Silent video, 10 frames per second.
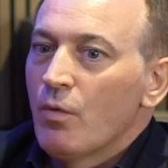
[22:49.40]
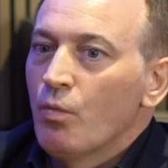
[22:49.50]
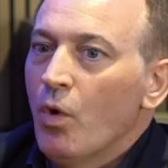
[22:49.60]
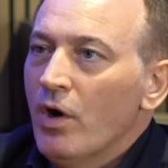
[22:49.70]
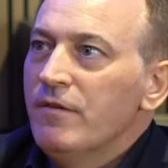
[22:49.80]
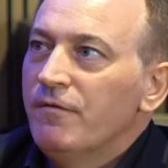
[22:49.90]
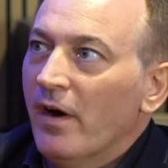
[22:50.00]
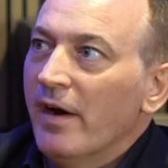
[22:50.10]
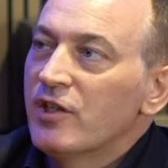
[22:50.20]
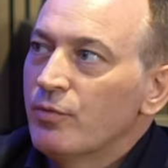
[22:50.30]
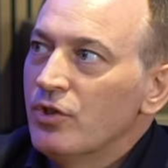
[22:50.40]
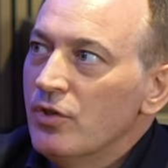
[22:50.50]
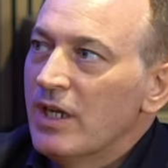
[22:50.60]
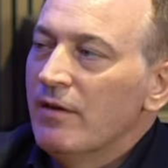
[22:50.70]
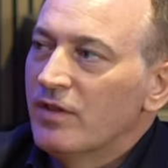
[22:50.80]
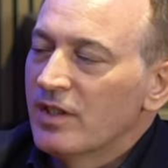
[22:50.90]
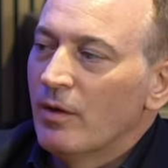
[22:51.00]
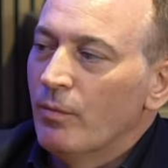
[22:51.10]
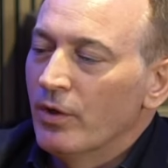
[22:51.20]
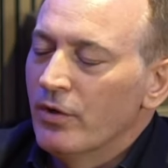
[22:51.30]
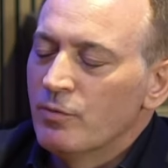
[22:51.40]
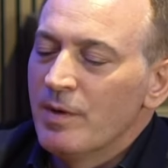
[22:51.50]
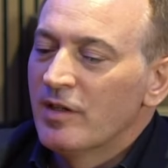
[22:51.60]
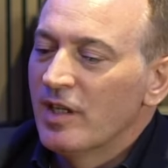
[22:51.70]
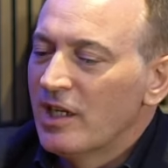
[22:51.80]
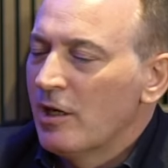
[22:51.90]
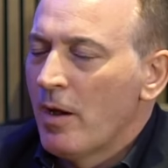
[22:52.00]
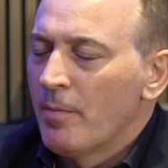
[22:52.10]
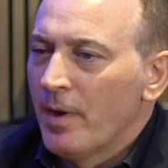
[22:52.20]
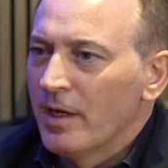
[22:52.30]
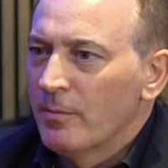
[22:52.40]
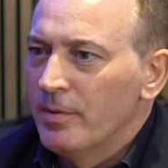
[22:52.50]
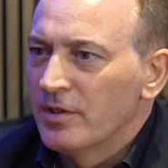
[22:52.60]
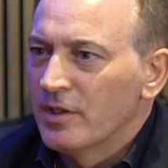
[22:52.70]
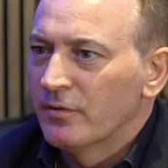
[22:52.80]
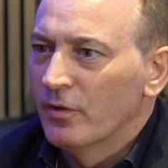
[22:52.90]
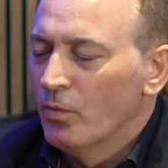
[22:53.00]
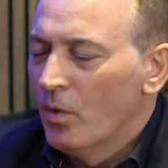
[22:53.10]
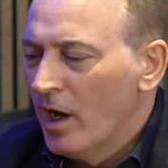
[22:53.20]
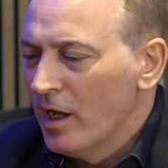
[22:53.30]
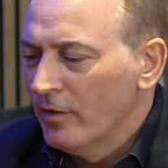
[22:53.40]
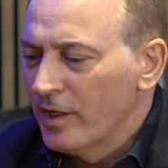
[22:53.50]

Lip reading: What advice would you give to someone who's been thinking about buying a business for a while,